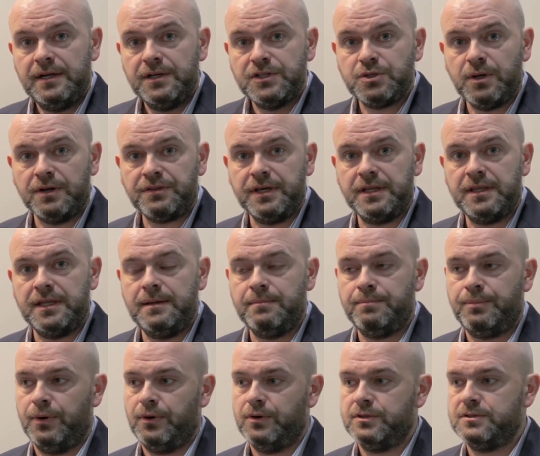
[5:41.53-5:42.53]
So I think the
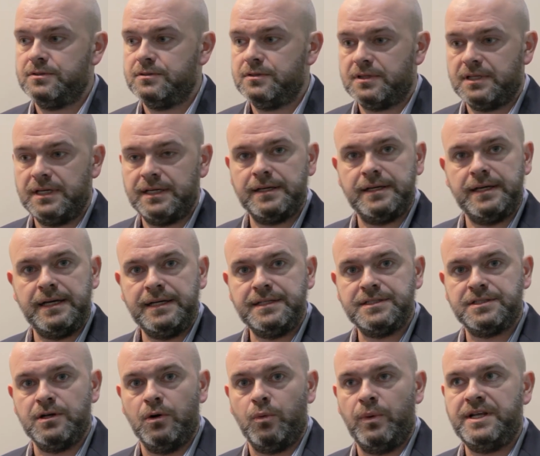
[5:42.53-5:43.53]
important thing
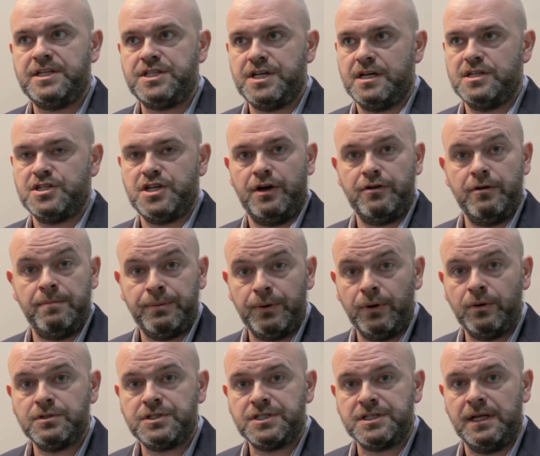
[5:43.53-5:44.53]
is that we change our
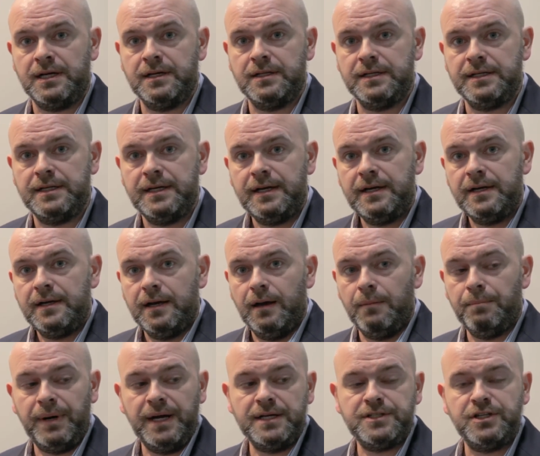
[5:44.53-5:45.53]
approach slightly,
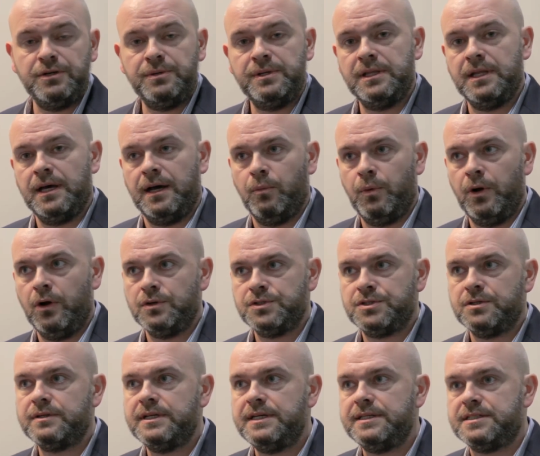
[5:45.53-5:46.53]
and by doing that we
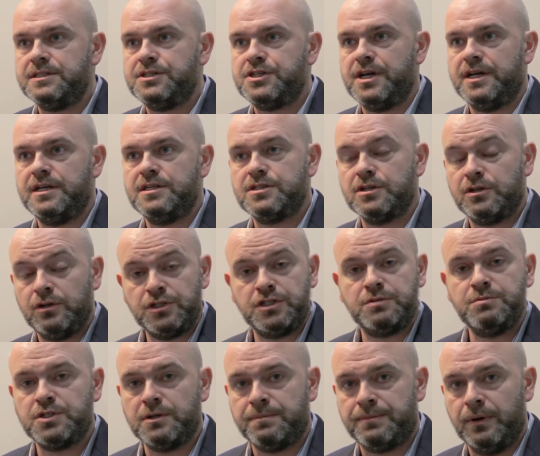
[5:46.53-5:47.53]
also need to change the
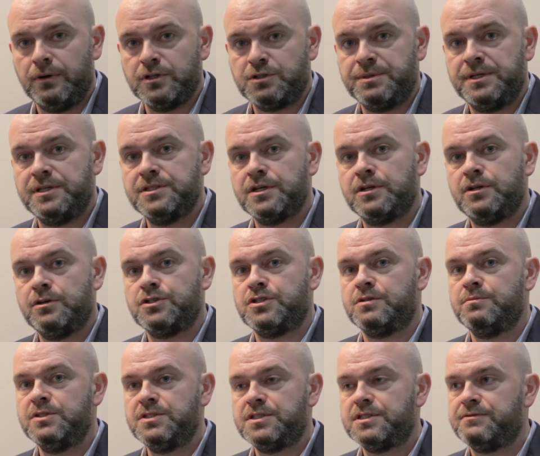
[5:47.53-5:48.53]
customer's approach, because the
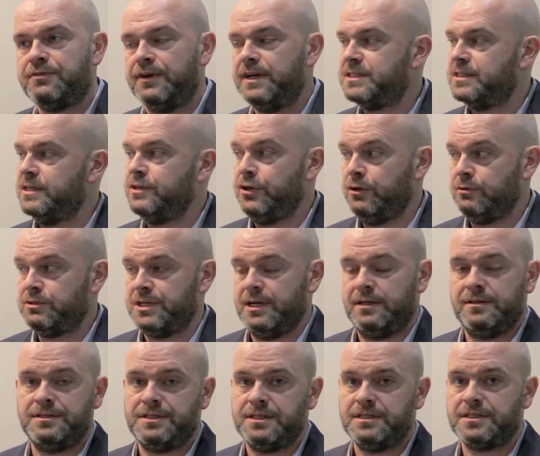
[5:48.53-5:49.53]
customer's facing new
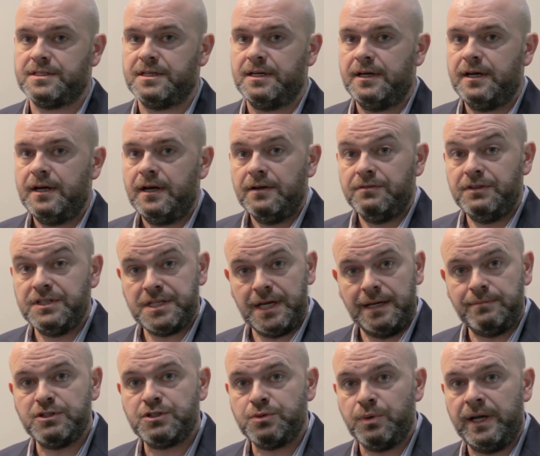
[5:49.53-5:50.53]
challenges the
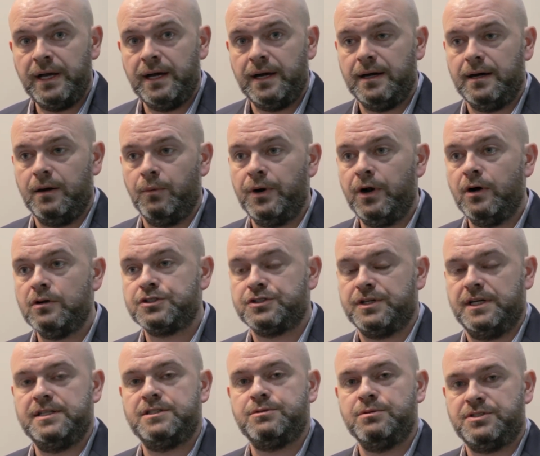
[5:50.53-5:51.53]
same as we are, and we're all
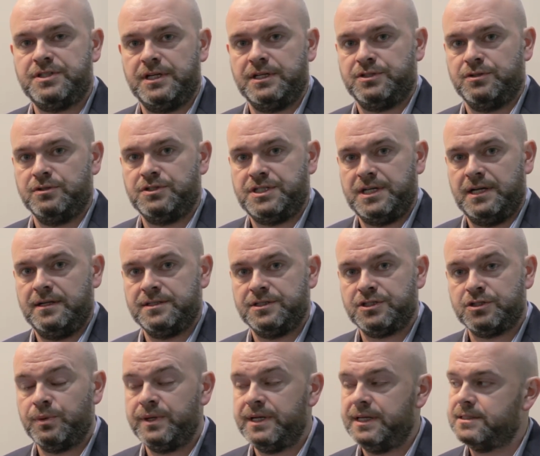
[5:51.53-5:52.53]
trying to address those
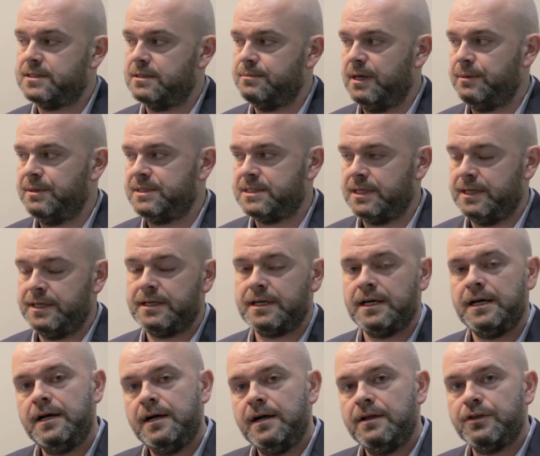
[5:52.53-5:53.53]
challenges, so we need to maybe take
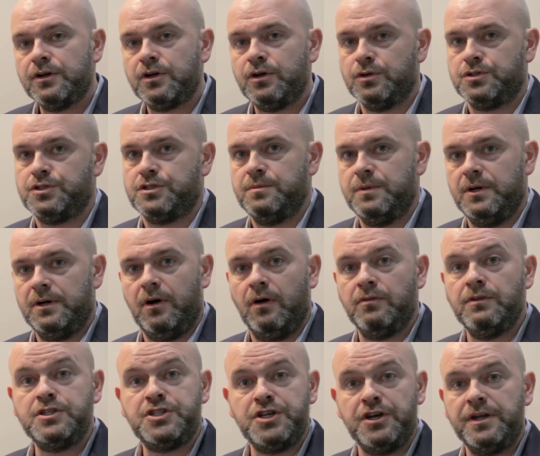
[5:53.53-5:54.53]
the customer
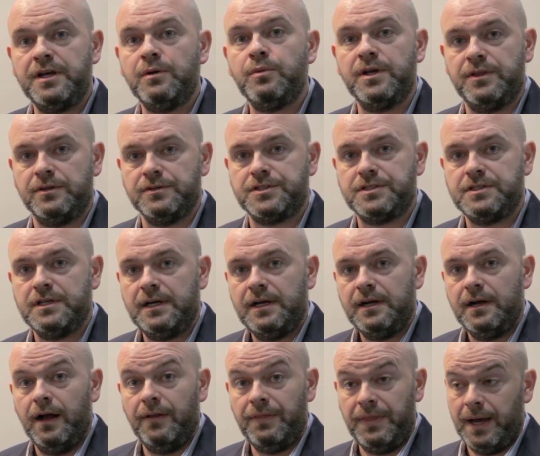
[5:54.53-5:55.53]
on the journey with us,
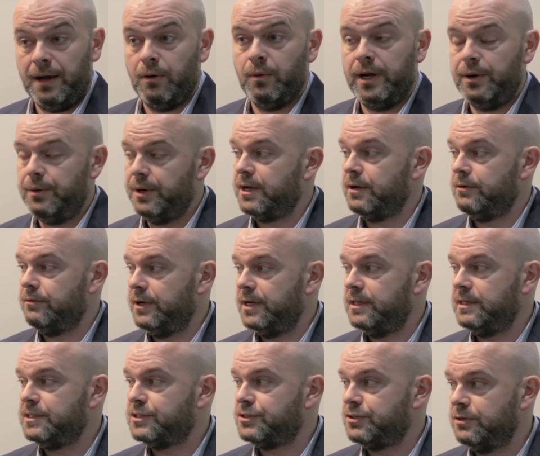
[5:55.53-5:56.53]
and that way we can
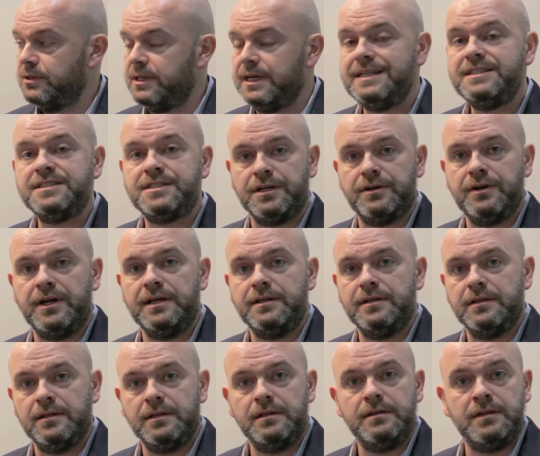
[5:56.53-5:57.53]
really truly integrate
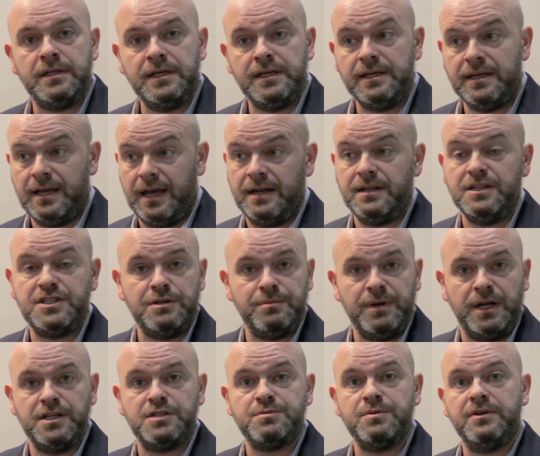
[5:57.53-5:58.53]
the energy
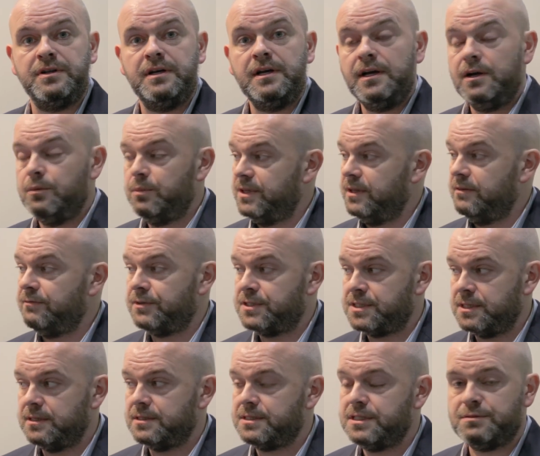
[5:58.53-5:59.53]
management within
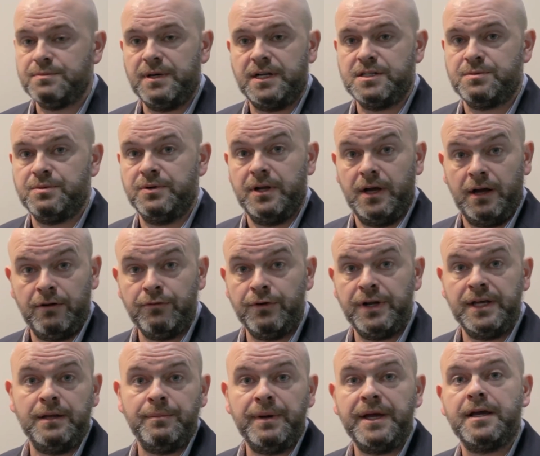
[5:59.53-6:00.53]
facilities management and
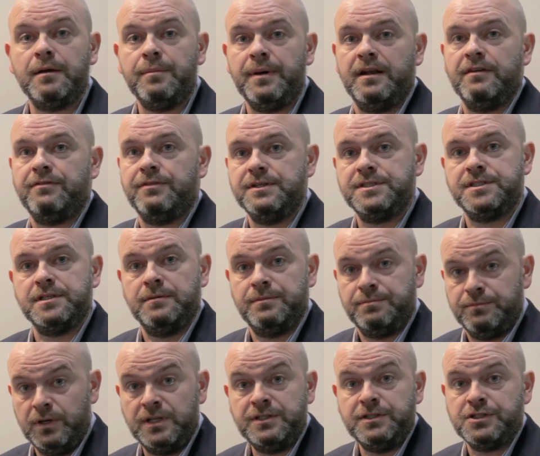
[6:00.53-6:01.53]
really make a benefit to
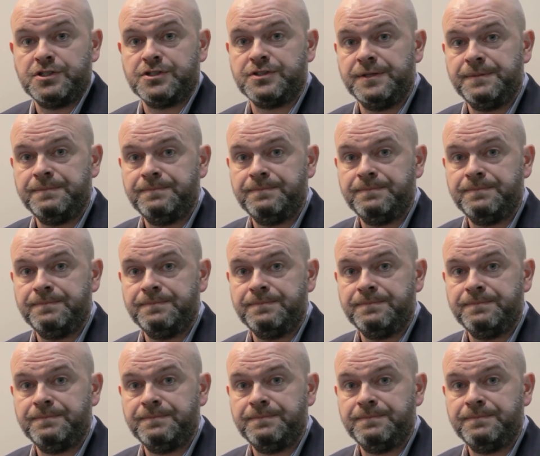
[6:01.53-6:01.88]
the industry.